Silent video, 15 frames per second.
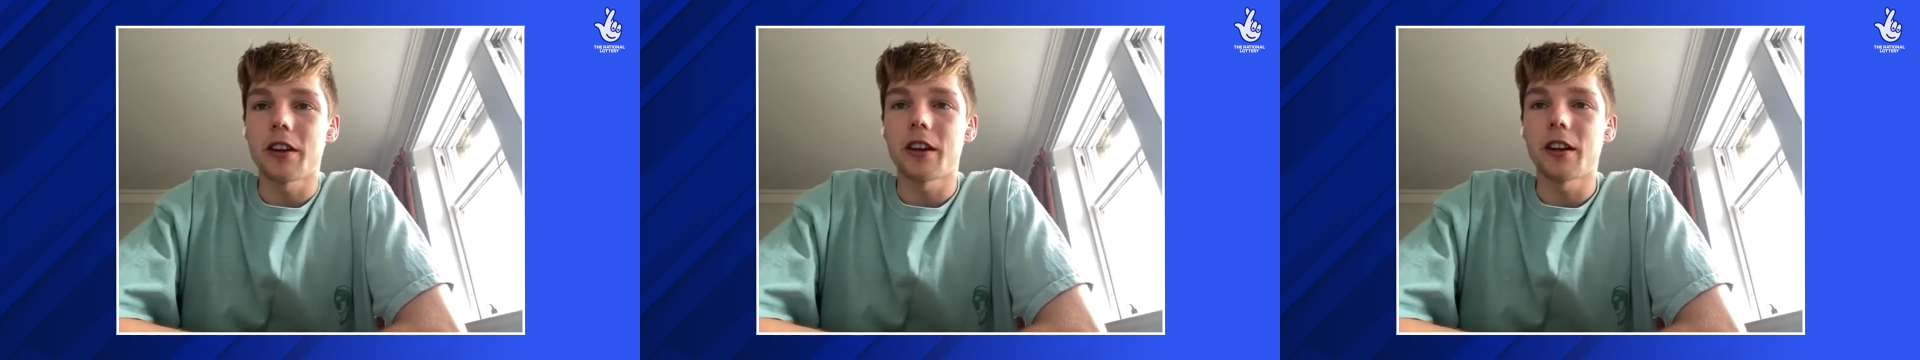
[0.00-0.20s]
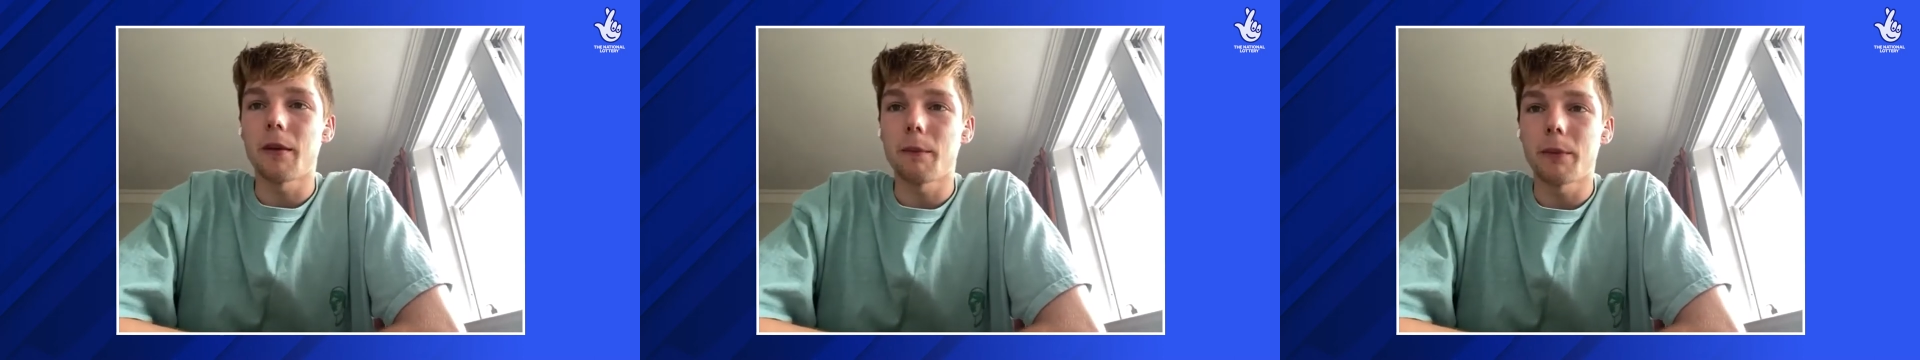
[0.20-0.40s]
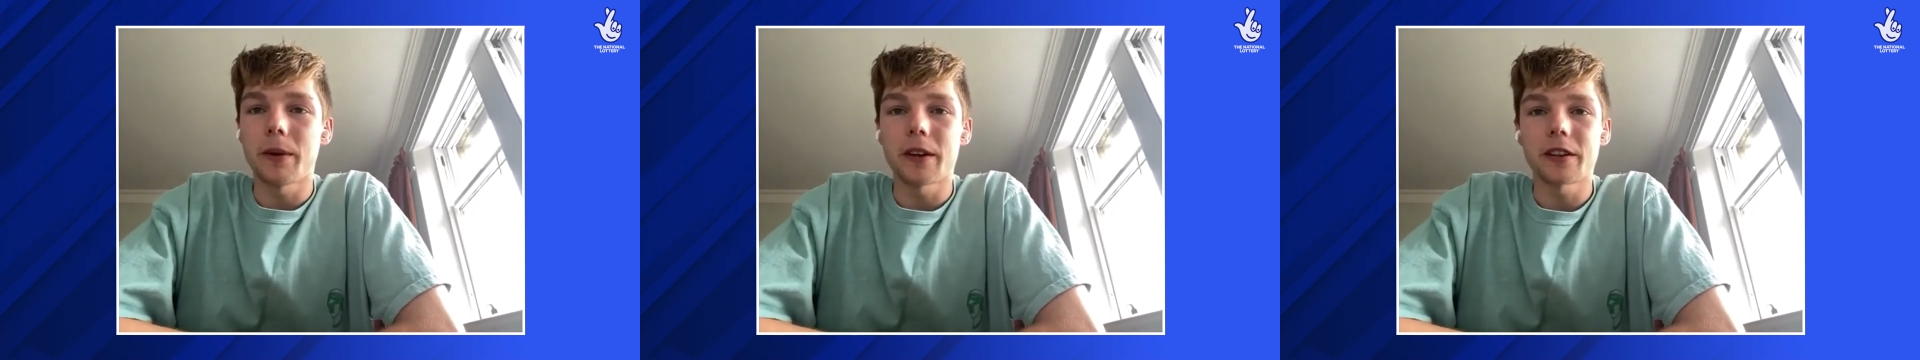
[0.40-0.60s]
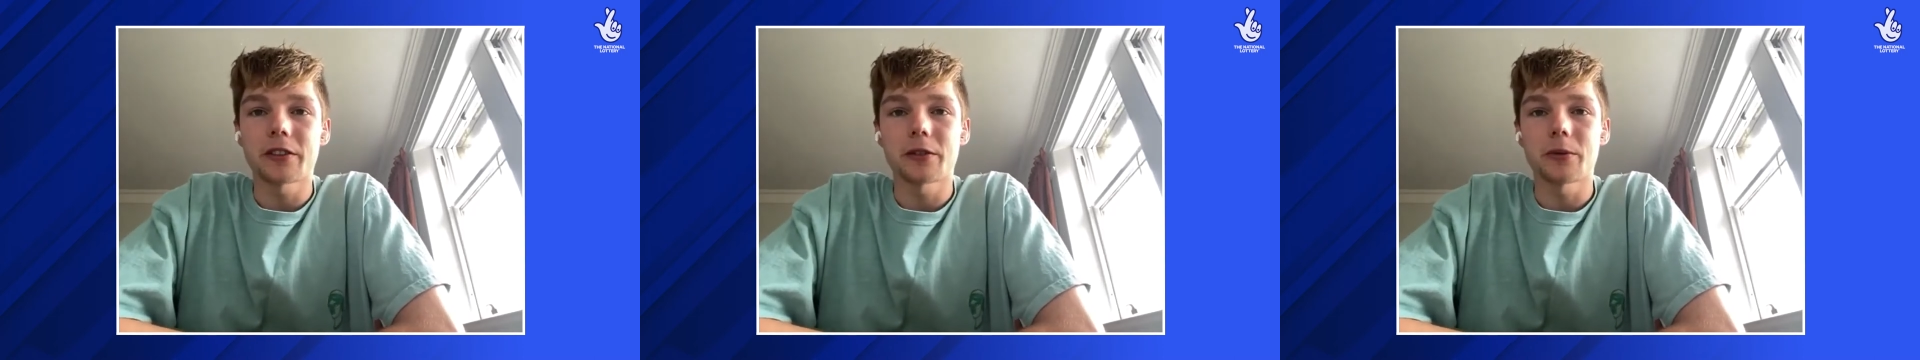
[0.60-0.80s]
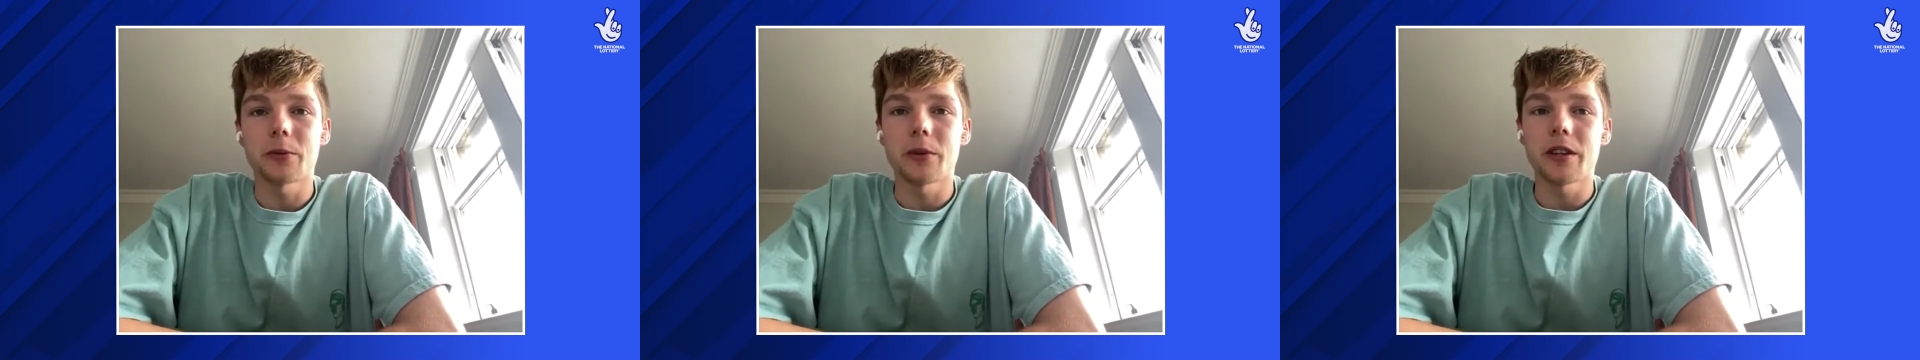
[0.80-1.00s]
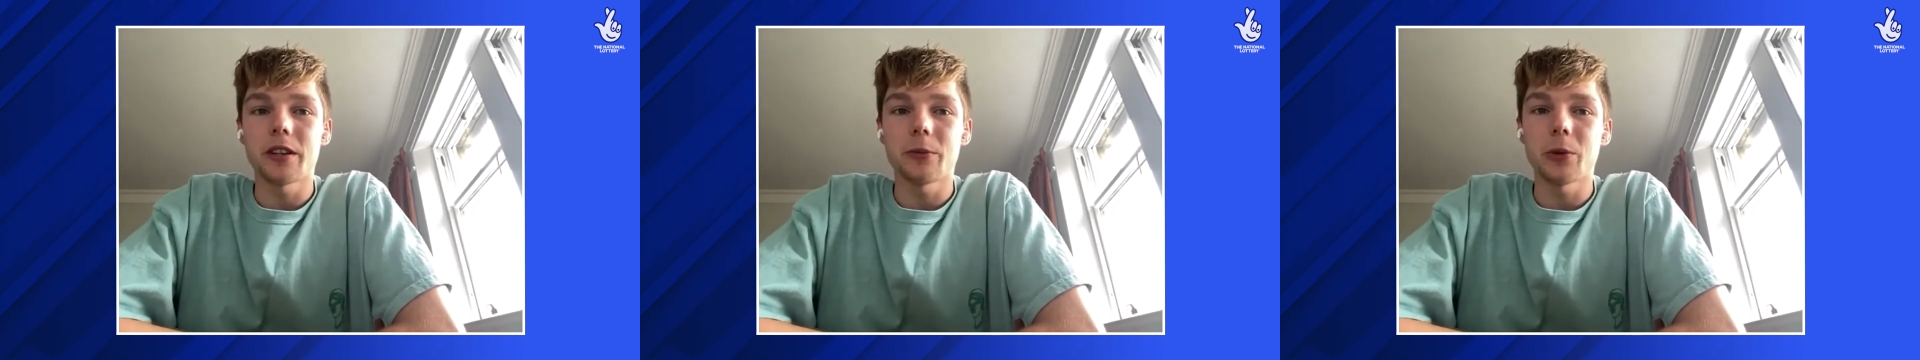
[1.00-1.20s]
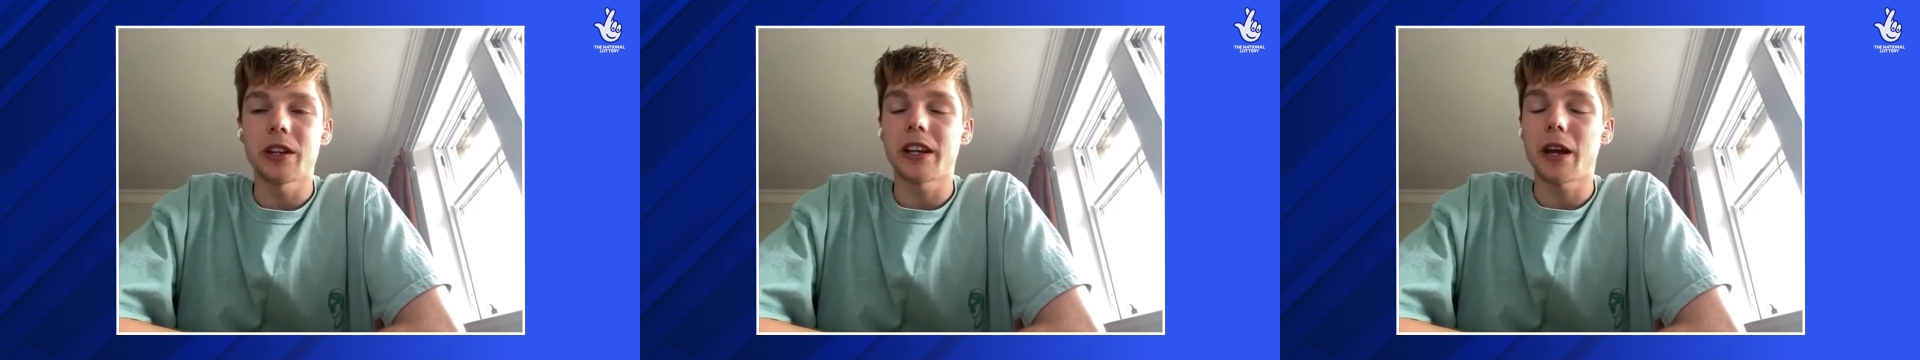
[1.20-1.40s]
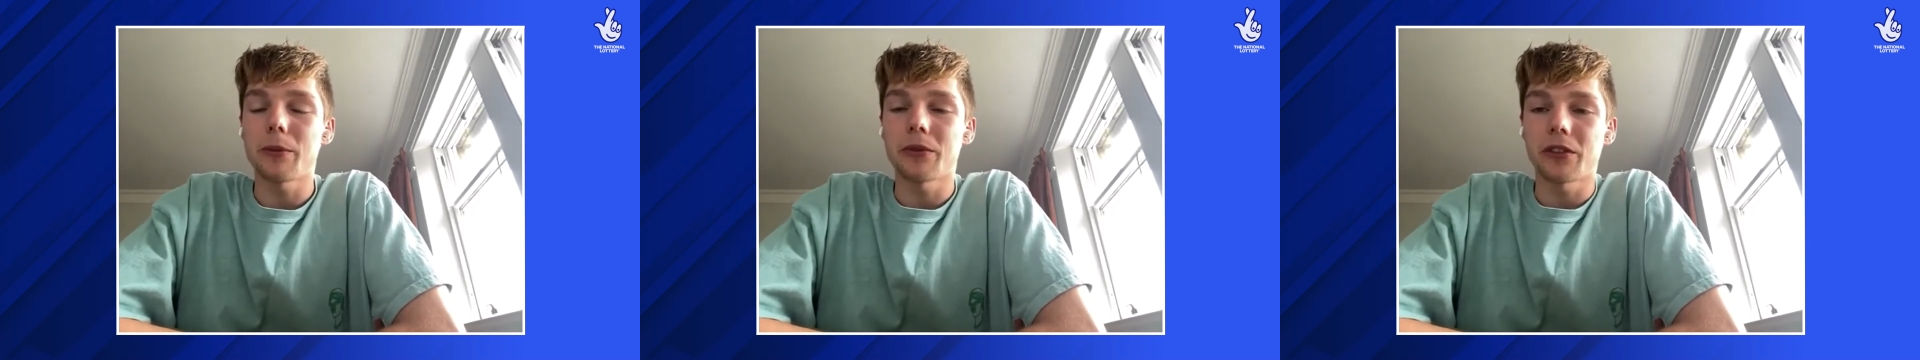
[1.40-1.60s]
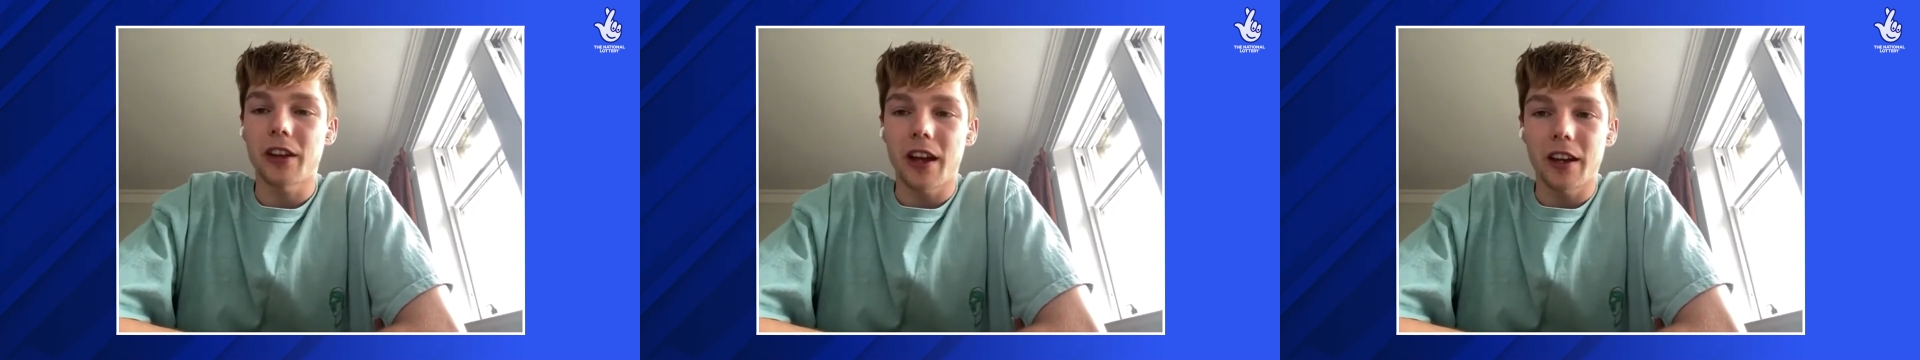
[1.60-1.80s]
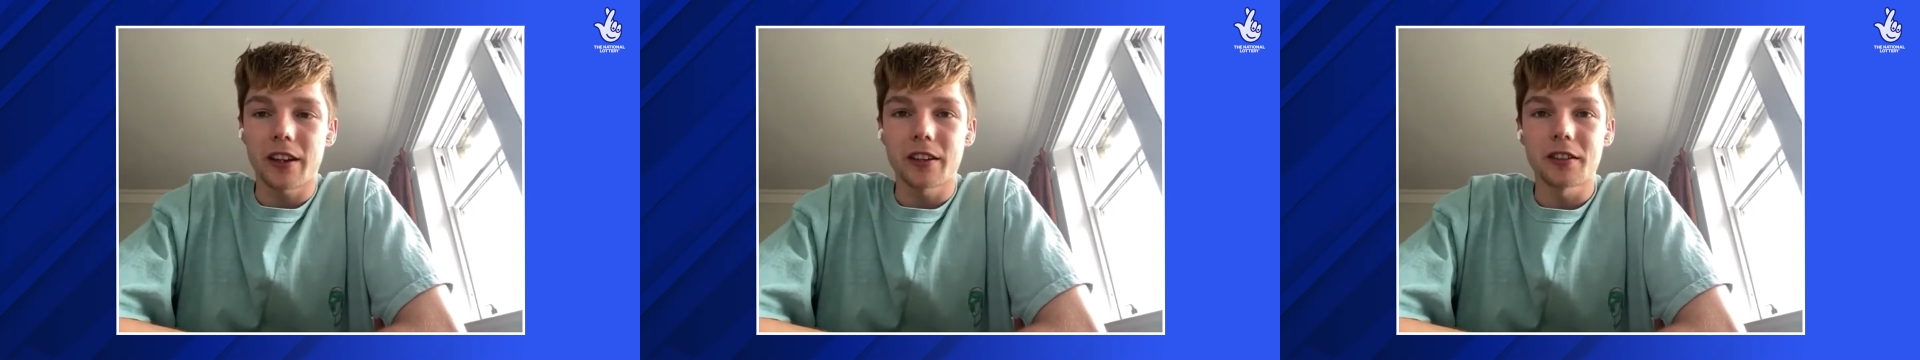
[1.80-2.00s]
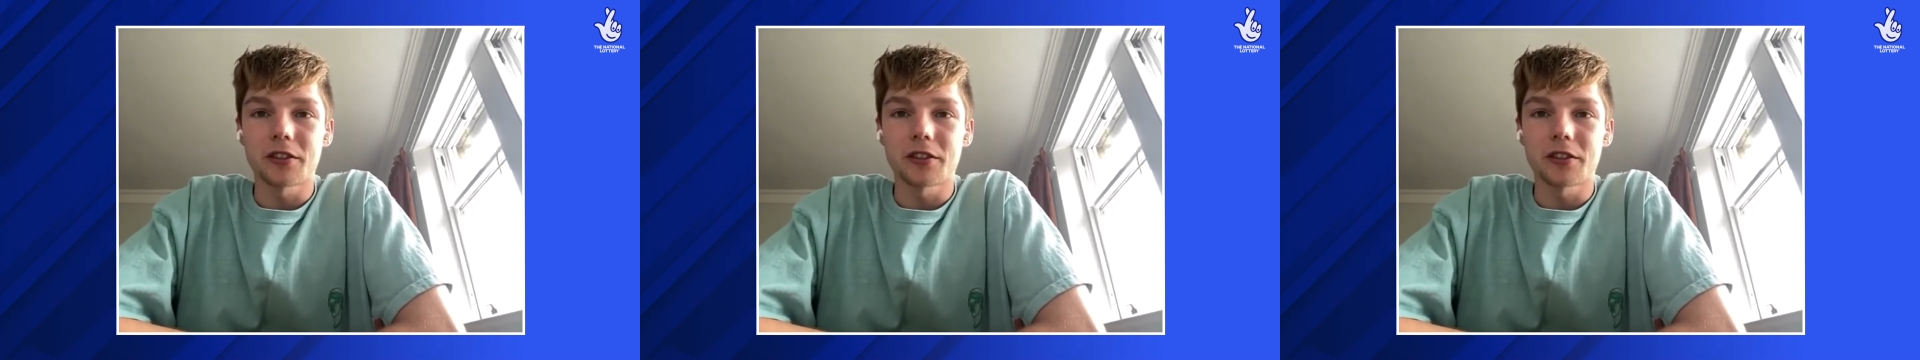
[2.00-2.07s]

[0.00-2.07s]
Olympics, we, we came second.